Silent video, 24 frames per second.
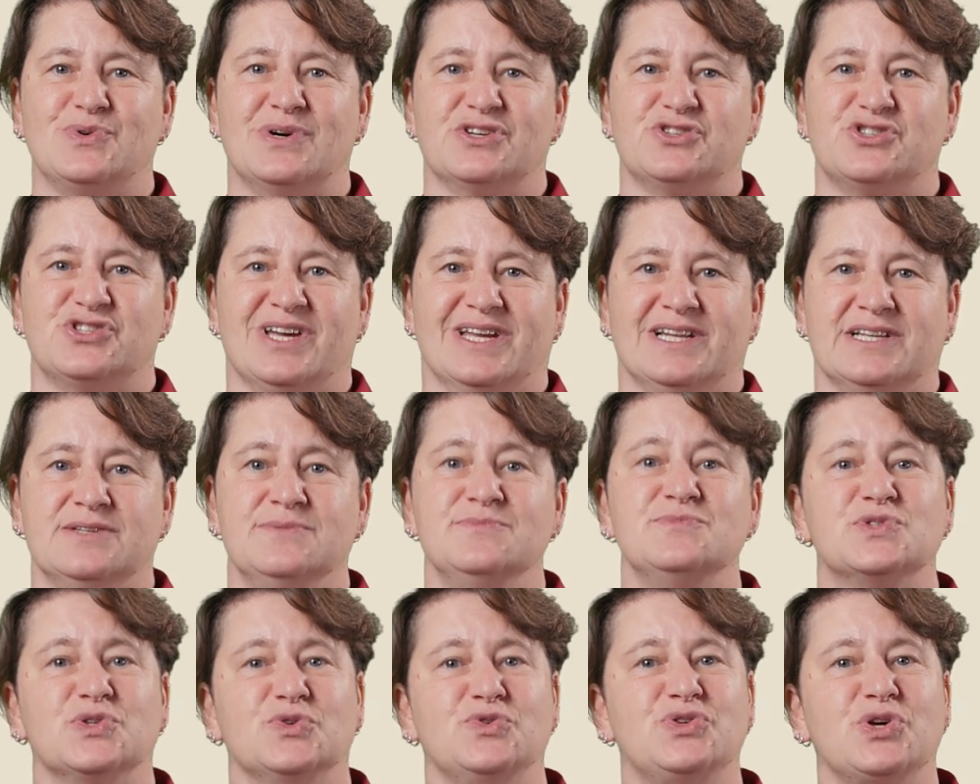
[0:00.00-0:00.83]
to our channel
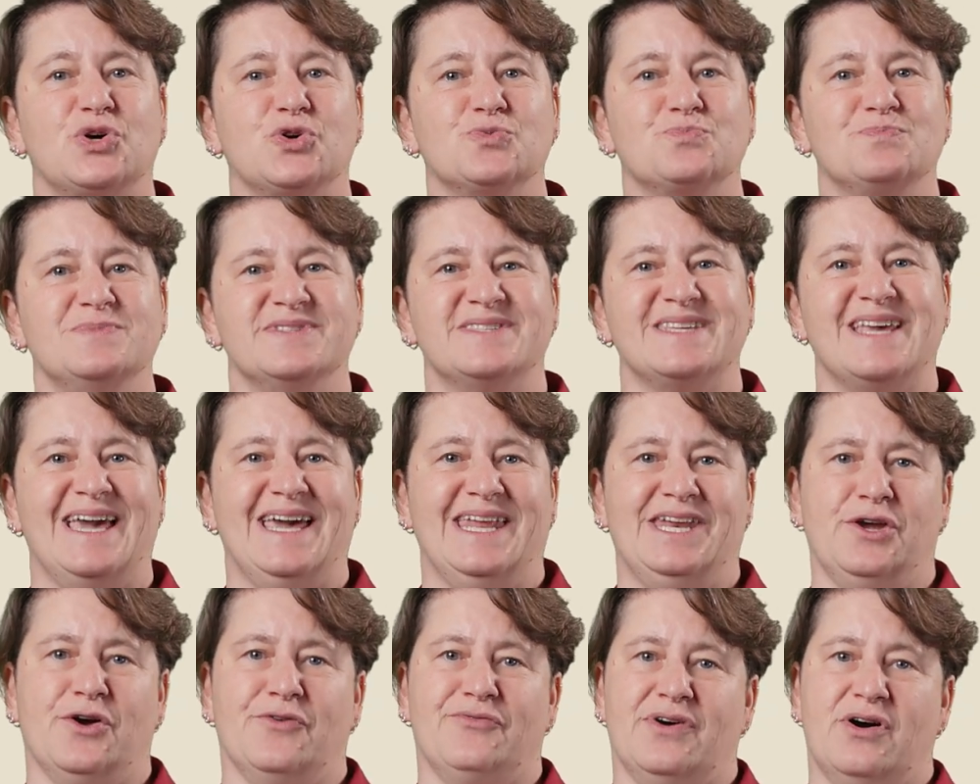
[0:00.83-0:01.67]
so you don't miss
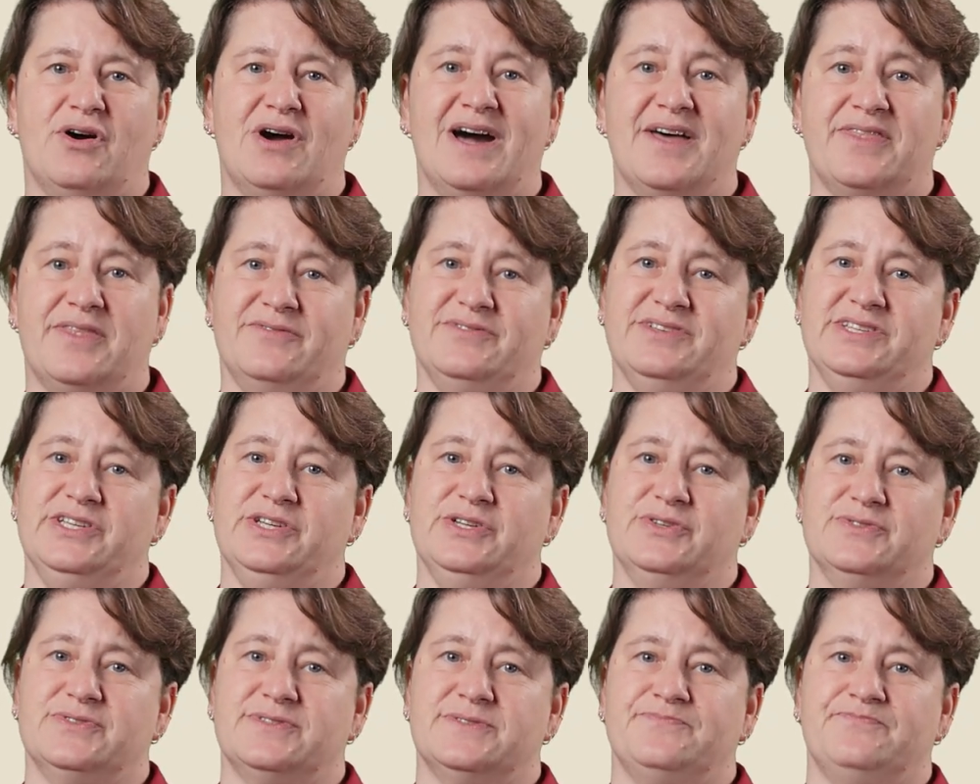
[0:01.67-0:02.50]
any of our other
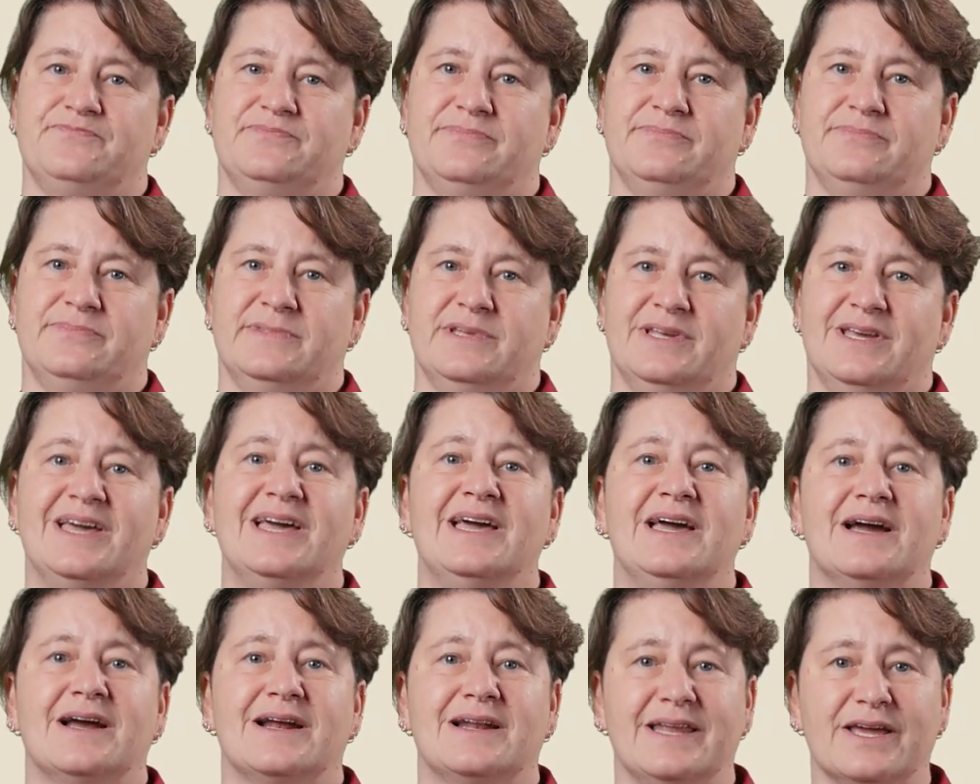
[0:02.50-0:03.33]
videos
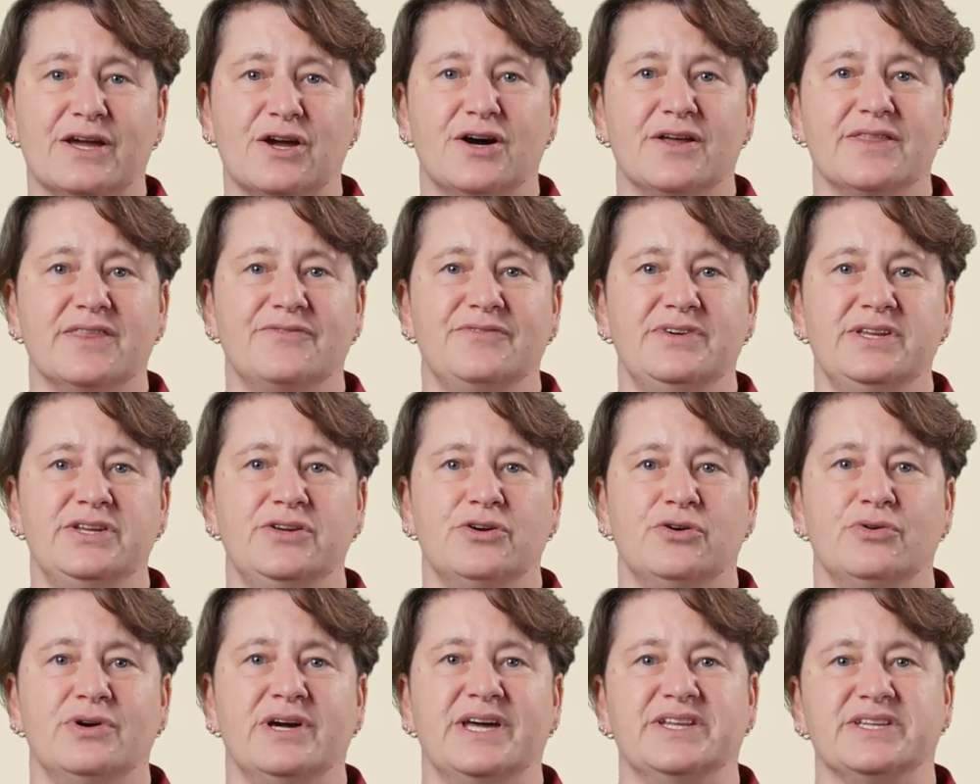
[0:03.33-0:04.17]
click on the
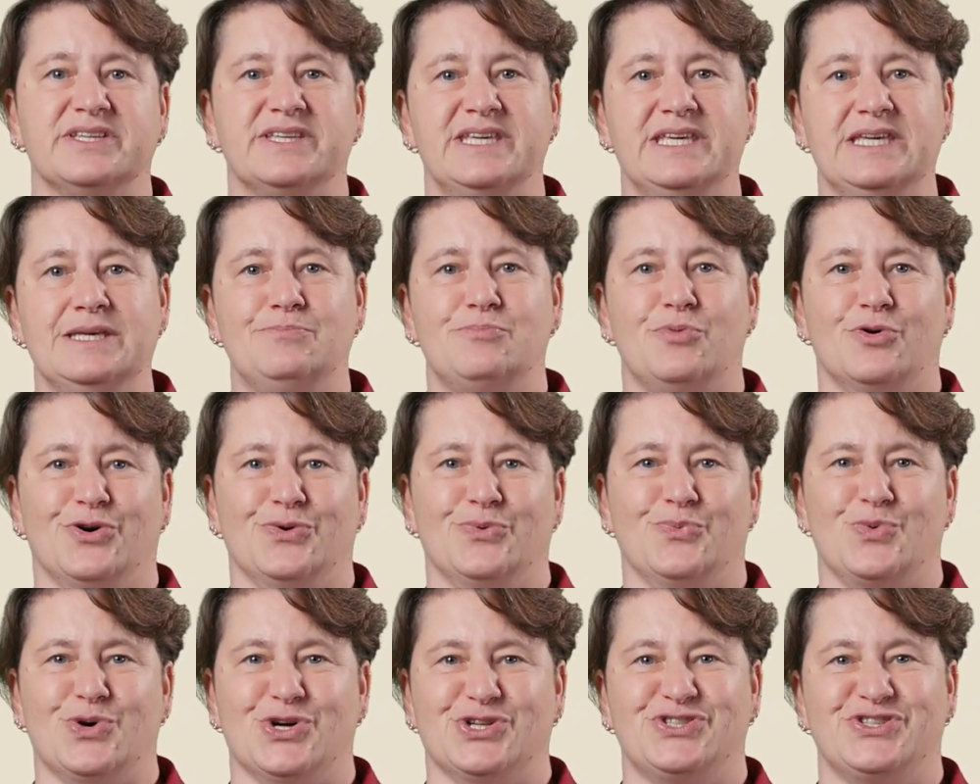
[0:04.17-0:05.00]
video and keep on
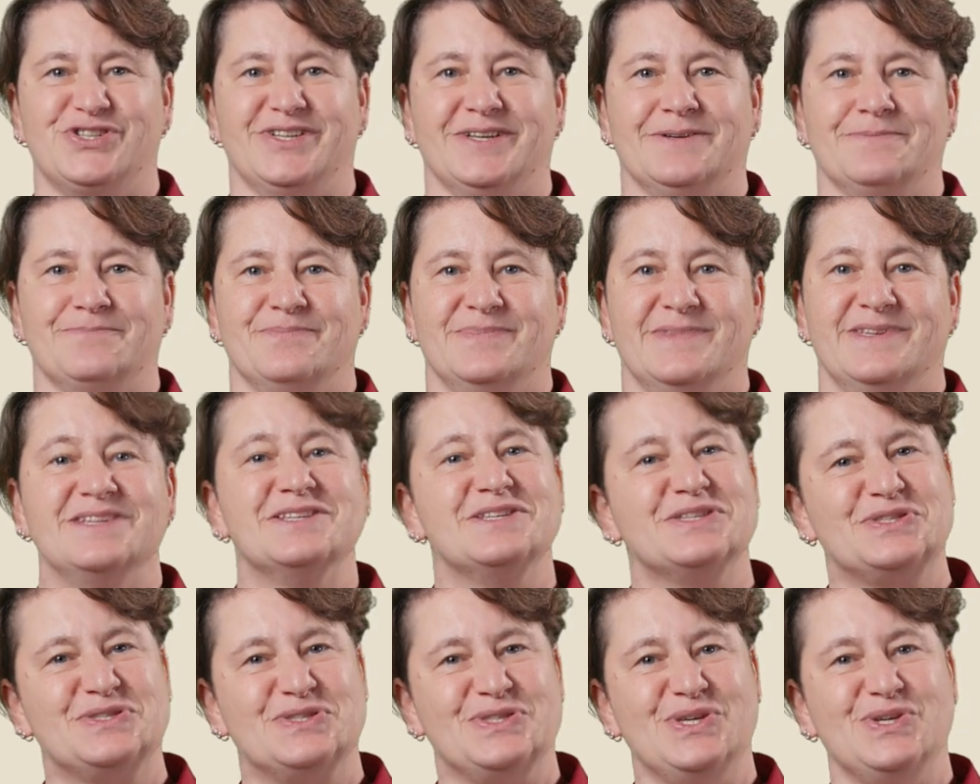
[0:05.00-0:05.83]
watching.
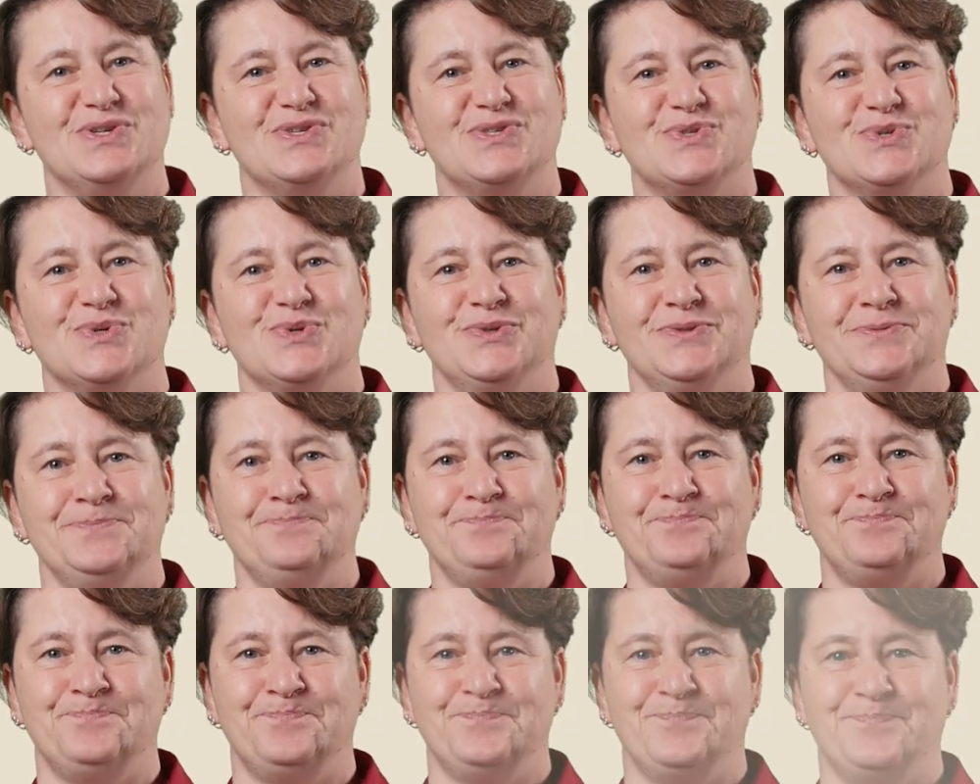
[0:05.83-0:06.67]
See you soon!